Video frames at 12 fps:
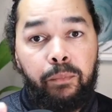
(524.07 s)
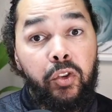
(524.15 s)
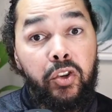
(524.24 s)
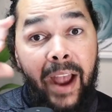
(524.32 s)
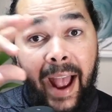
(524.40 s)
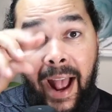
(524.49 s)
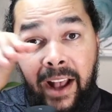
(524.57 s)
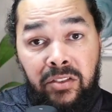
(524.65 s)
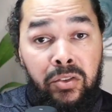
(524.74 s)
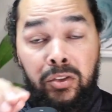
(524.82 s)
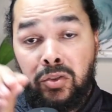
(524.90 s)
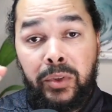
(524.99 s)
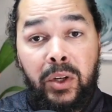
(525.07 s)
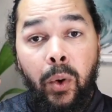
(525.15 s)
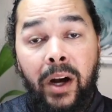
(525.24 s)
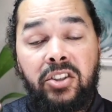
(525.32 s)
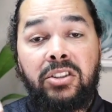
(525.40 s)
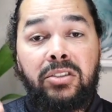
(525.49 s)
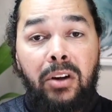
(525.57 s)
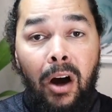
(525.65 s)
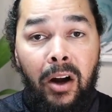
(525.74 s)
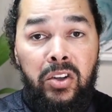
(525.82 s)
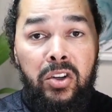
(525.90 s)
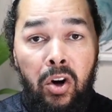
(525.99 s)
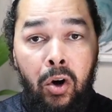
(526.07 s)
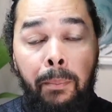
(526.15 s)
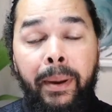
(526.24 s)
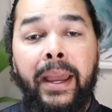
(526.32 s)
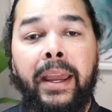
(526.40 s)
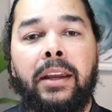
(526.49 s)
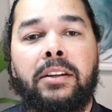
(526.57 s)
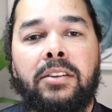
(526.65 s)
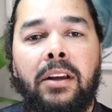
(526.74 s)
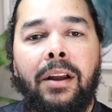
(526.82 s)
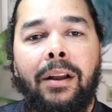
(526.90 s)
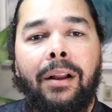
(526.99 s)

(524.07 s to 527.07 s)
So you answer those 3 questions on your home page.